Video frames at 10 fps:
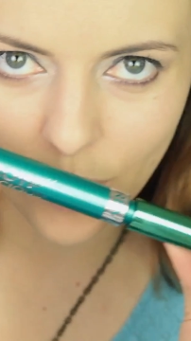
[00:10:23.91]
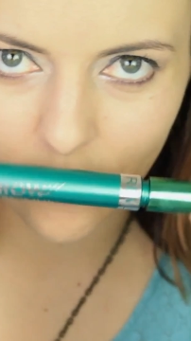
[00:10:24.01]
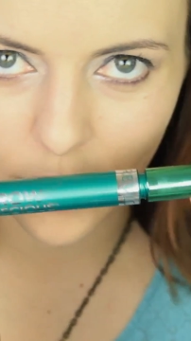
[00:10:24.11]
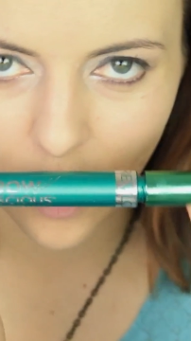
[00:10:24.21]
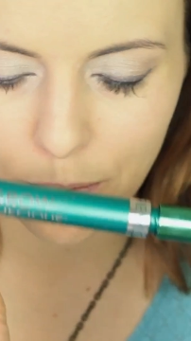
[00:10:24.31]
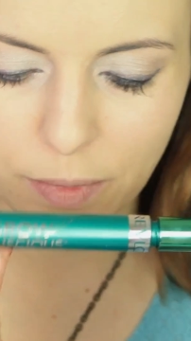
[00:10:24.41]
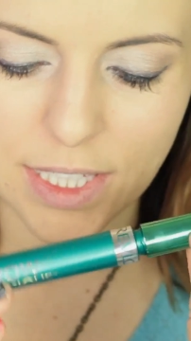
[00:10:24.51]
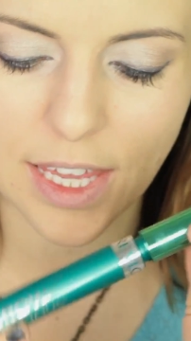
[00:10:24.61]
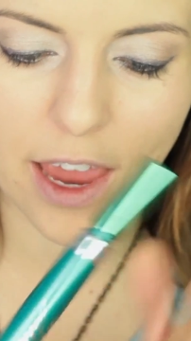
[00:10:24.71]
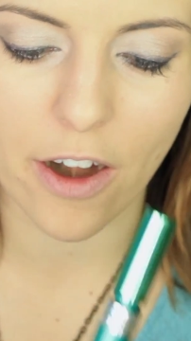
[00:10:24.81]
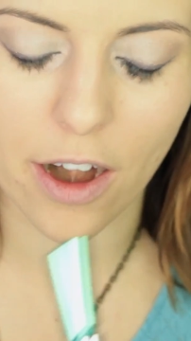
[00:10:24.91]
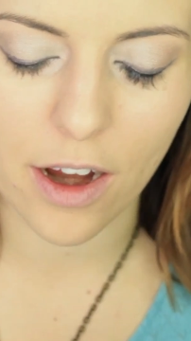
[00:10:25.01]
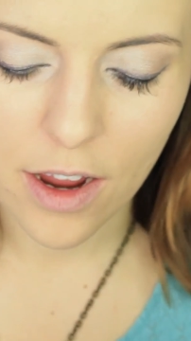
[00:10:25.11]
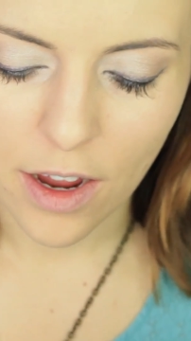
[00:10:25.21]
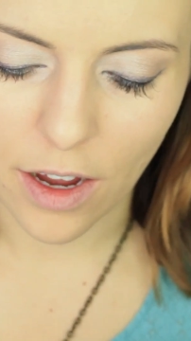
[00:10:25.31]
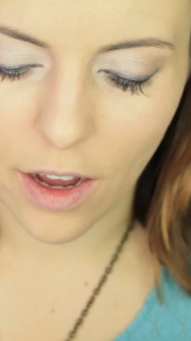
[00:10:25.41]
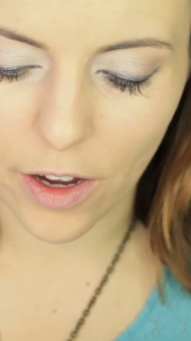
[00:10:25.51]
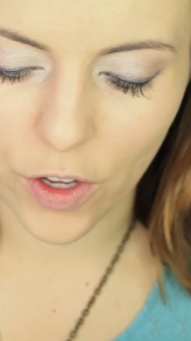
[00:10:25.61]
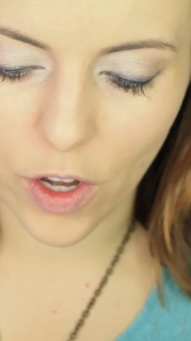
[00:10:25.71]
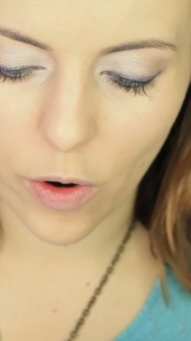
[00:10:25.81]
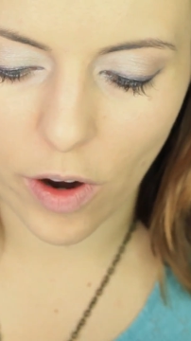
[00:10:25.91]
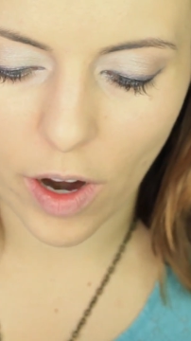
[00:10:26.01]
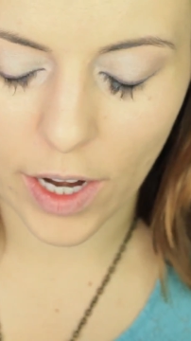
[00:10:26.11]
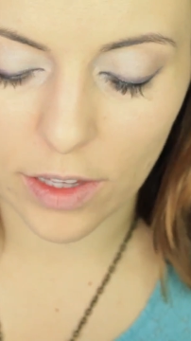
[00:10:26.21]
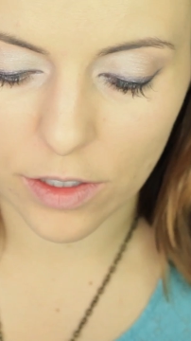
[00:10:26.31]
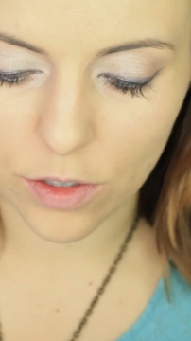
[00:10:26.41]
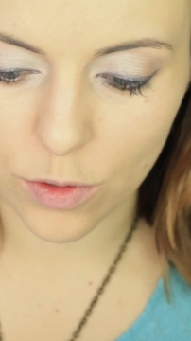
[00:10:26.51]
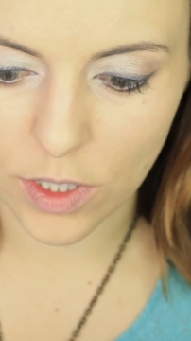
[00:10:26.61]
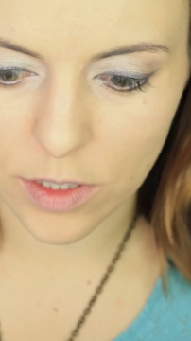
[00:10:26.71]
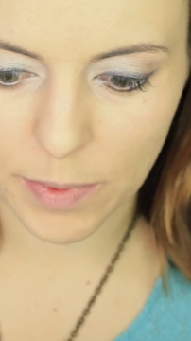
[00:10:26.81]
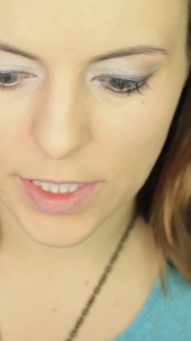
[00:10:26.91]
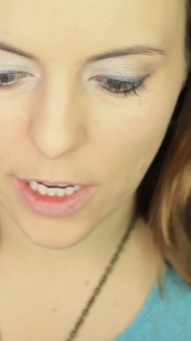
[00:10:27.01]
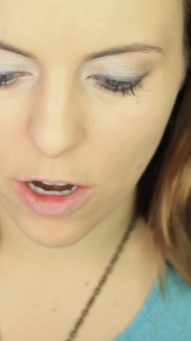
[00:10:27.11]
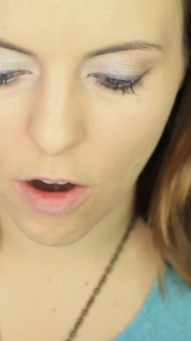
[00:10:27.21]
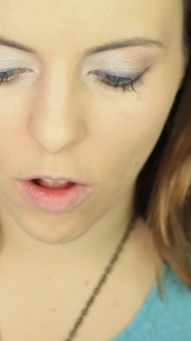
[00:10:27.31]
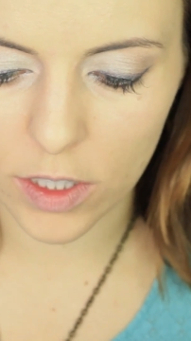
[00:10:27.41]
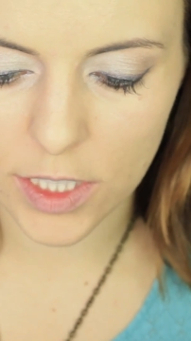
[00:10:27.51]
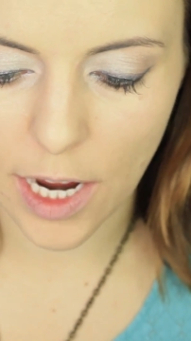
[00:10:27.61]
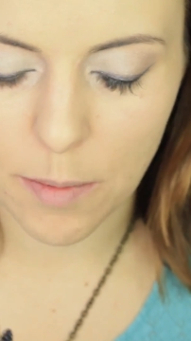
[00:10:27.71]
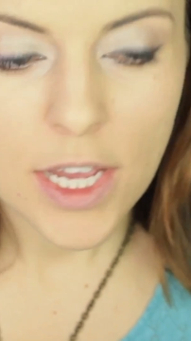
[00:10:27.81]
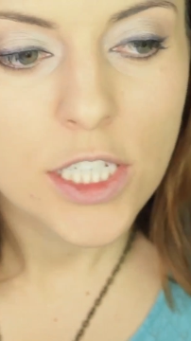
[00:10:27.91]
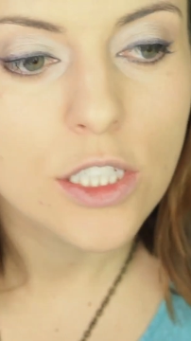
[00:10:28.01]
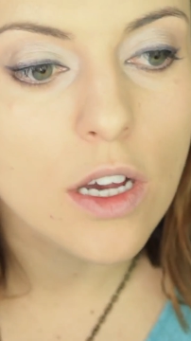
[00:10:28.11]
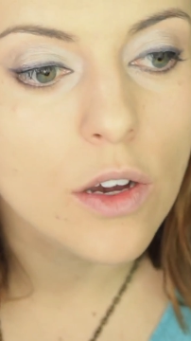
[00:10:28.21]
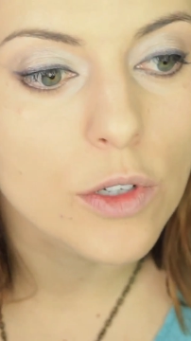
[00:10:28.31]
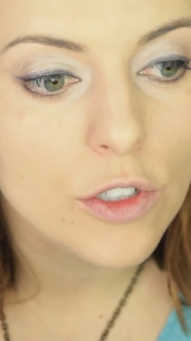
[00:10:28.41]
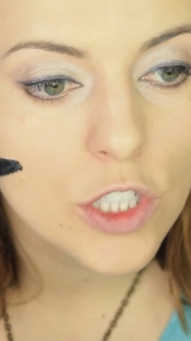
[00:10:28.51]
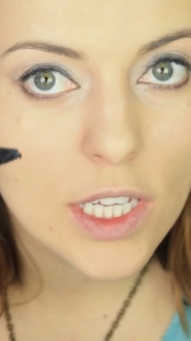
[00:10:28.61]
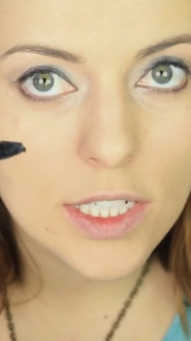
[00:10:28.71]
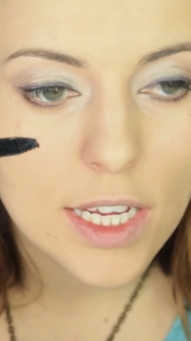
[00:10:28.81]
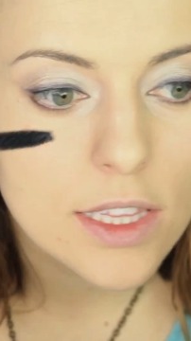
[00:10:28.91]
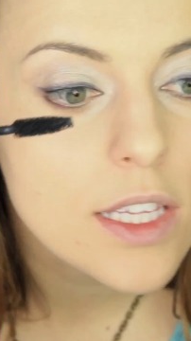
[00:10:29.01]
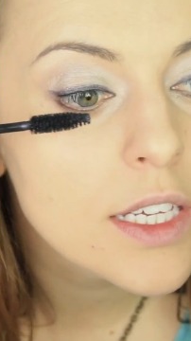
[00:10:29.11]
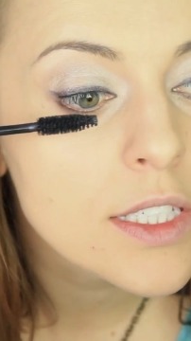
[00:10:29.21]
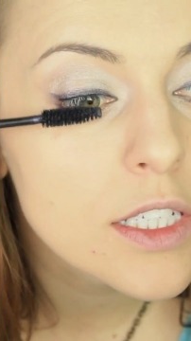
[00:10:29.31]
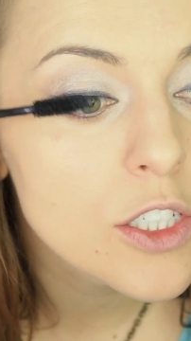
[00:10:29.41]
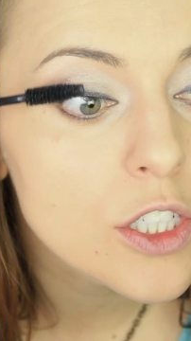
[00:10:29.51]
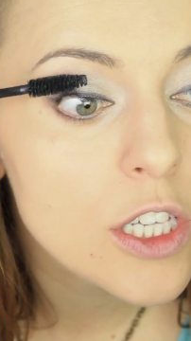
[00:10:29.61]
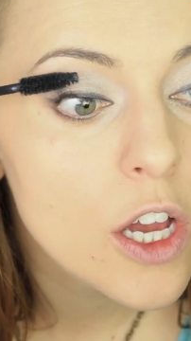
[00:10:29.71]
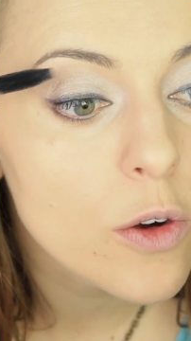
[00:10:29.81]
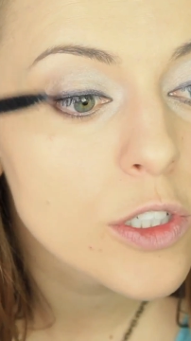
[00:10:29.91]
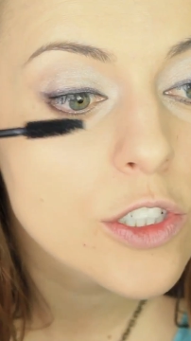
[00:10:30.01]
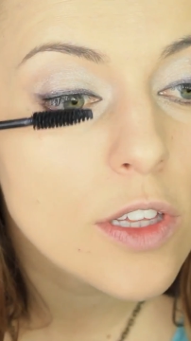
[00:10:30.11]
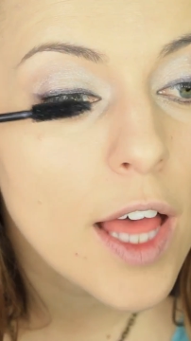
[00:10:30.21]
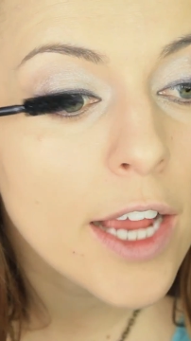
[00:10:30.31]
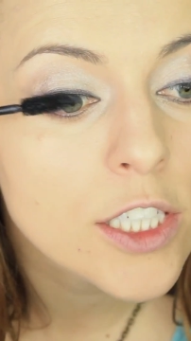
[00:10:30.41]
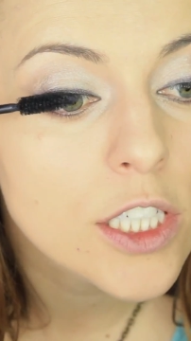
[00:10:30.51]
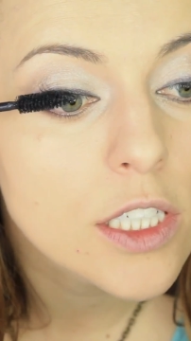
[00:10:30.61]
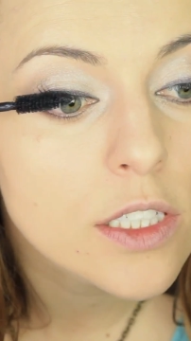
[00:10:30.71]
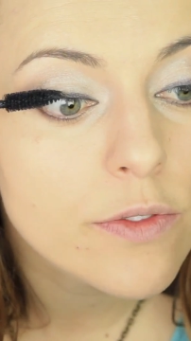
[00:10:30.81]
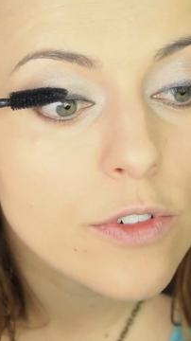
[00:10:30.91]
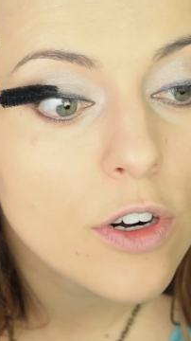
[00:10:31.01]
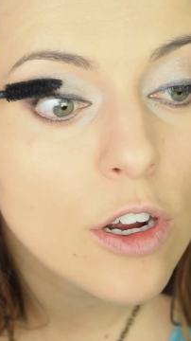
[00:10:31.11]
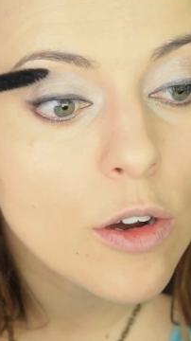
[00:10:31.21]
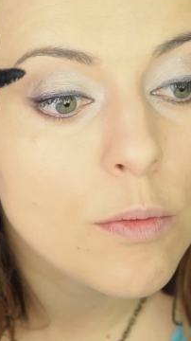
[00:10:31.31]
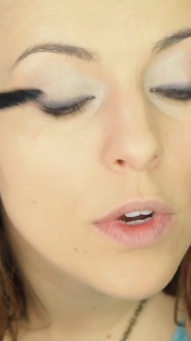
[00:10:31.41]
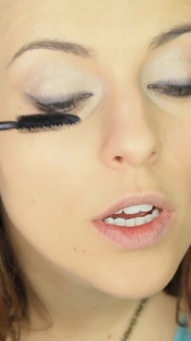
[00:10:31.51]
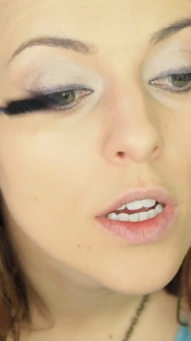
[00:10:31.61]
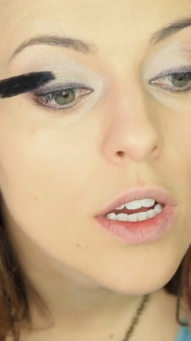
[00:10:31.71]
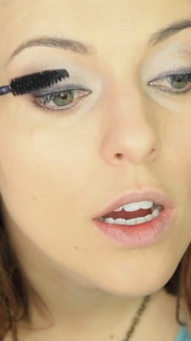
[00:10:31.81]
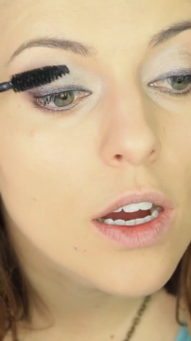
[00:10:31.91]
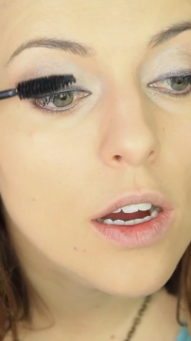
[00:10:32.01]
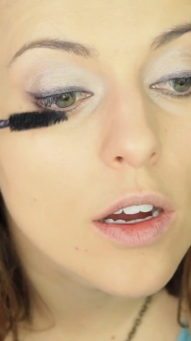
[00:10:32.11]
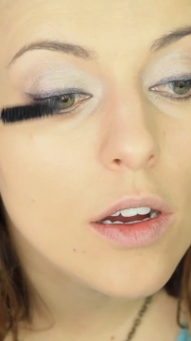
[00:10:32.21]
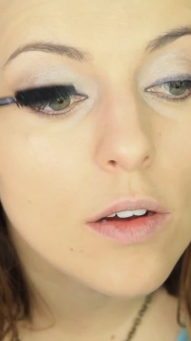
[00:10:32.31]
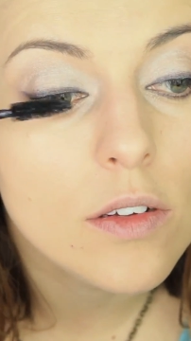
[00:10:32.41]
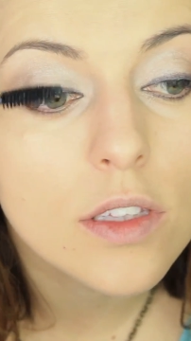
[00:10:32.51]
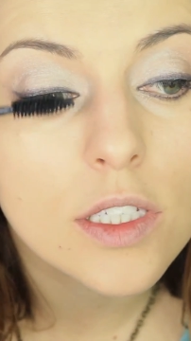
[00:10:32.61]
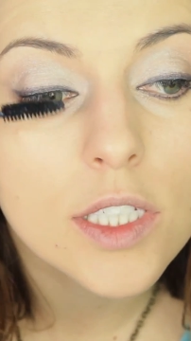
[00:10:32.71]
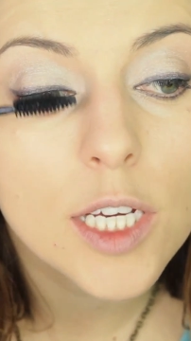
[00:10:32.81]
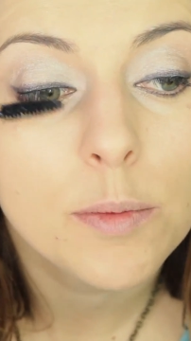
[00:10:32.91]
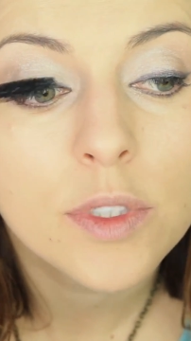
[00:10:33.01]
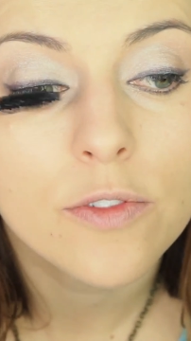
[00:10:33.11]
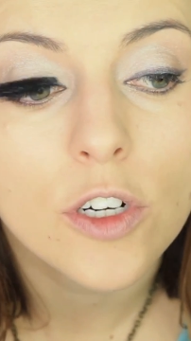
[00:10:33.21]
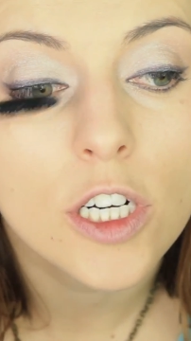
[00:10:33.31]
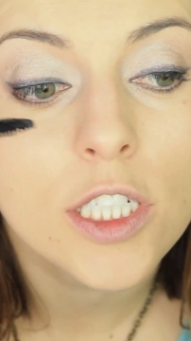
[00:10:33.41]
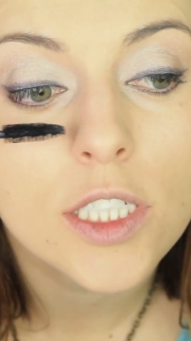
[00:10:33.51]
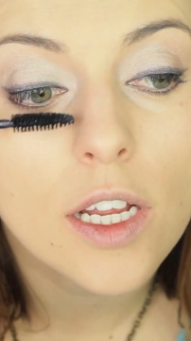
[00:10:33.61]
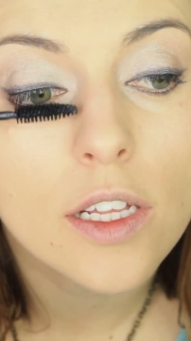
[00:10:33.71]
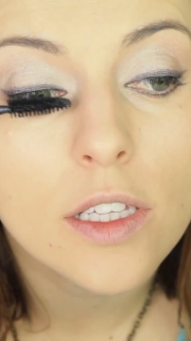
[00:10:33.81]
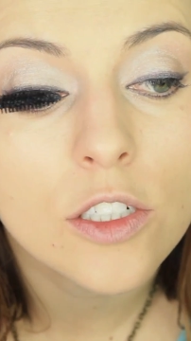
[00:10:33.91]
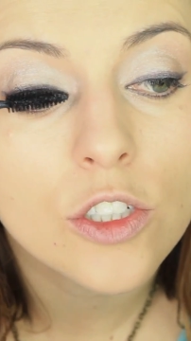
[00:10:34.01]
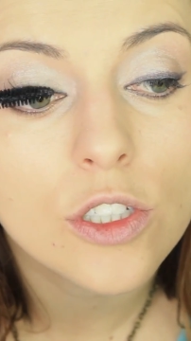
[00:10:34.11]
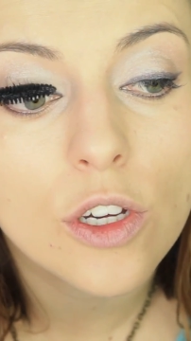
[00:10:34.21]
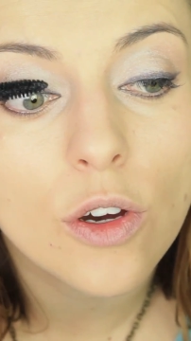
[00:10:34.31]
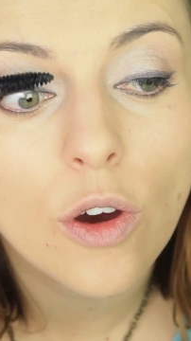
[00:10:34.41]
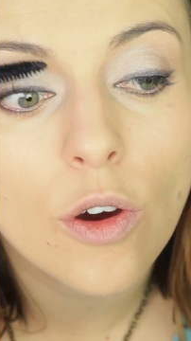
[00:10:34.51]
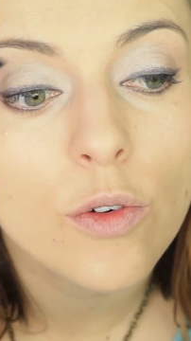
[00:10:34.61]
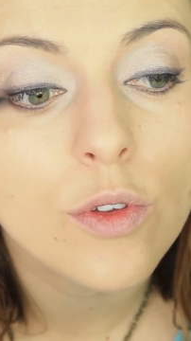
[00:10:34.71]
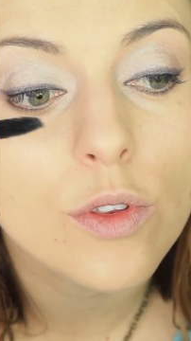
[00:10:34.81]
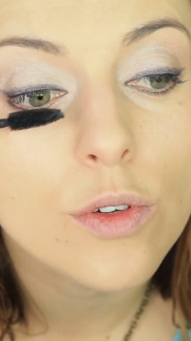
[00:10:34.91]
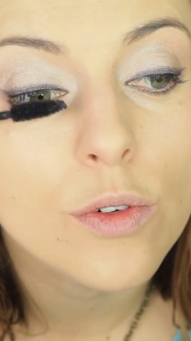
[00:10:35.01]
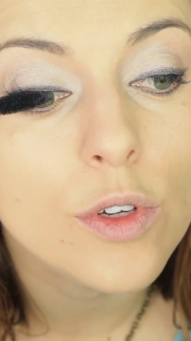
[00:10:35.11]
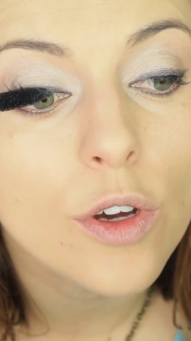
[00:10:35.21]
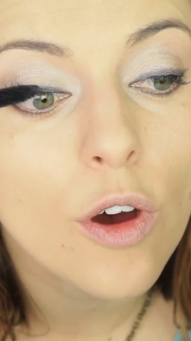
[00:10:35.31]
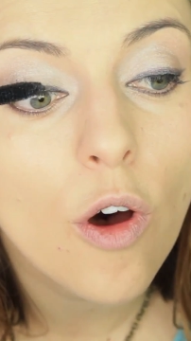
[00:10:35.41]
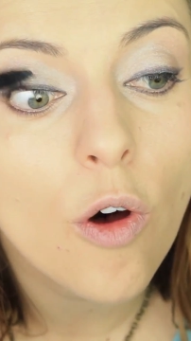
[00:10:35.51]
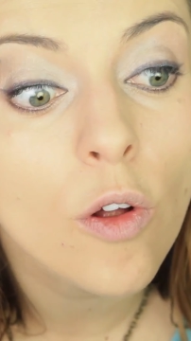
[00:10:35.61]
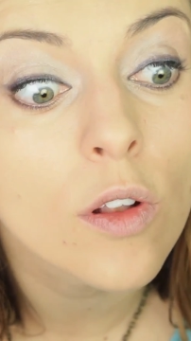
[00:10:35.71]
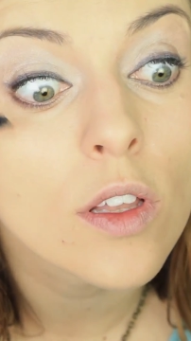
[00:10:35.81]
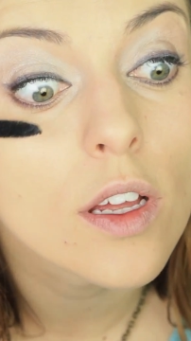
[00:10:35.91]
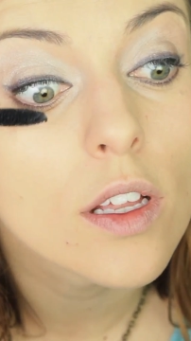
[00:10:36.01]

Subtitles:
Revlon mascara. You know, I use this mascara all the time. So you're just gonna take this and just coat your lashes from the tips first, and then just go through your whole